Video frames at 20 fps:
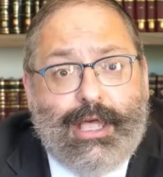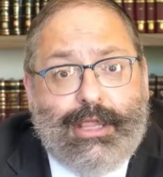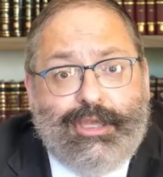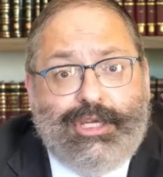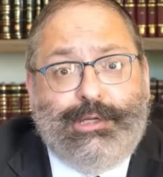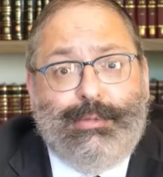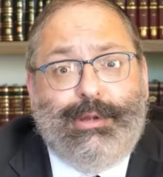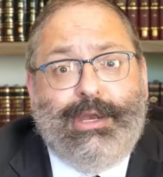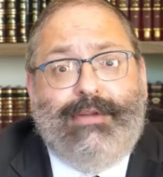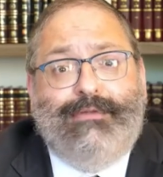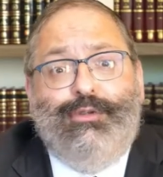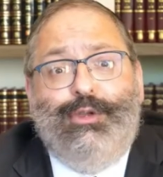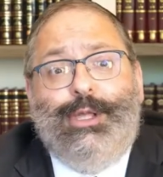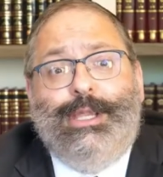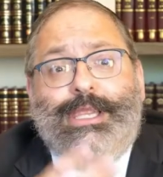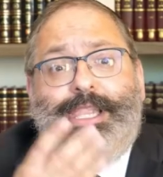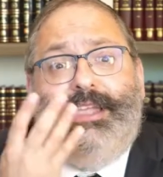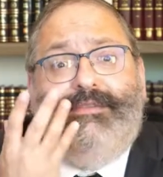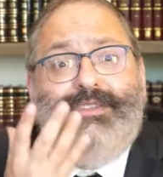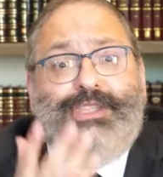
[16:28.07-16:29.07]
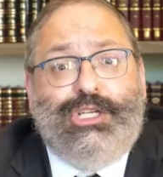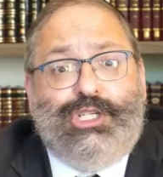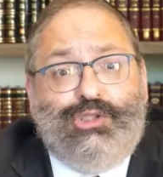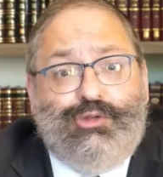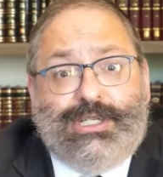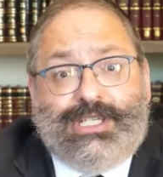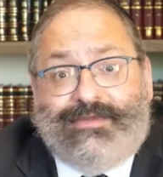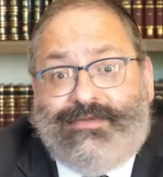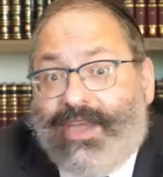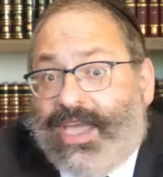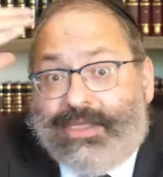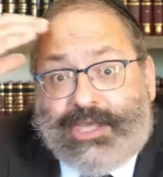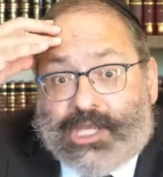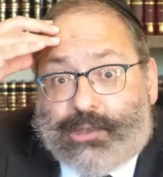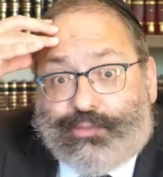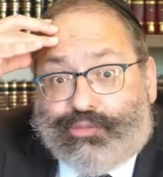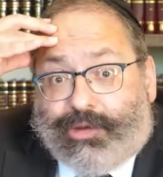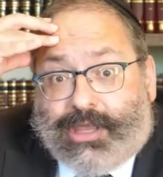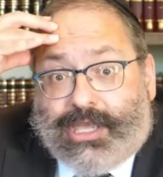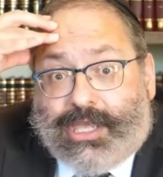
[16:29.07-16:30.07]
Elisha ben Avuya leaves the Jewish faith.
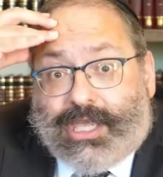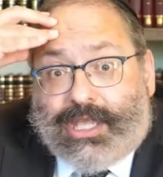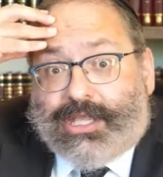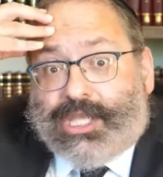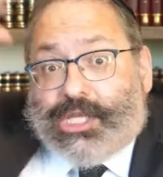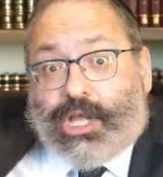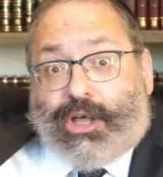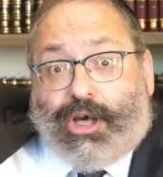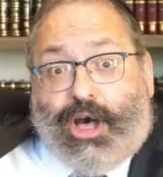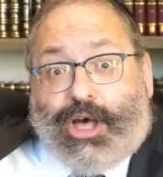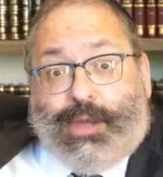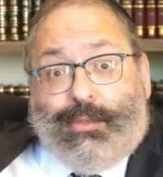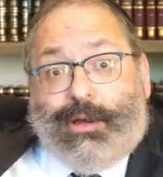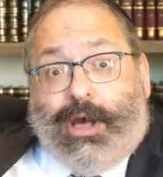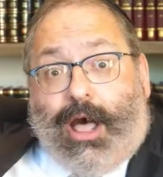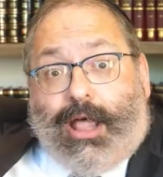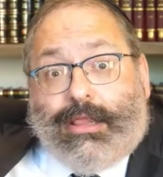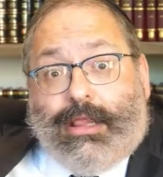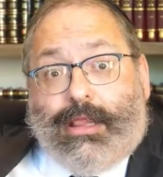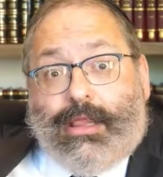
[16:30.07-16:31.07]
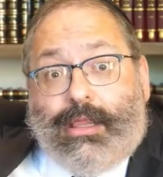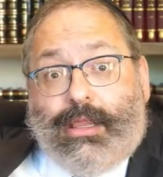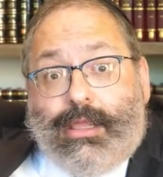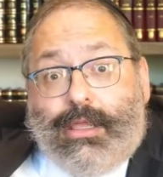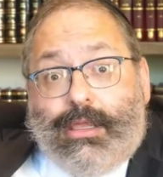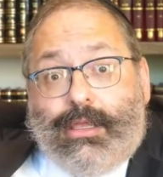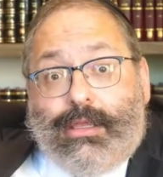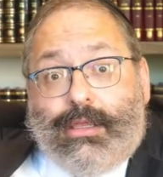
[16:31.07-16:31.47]
He's brilliant. He's a Chacham Gadol.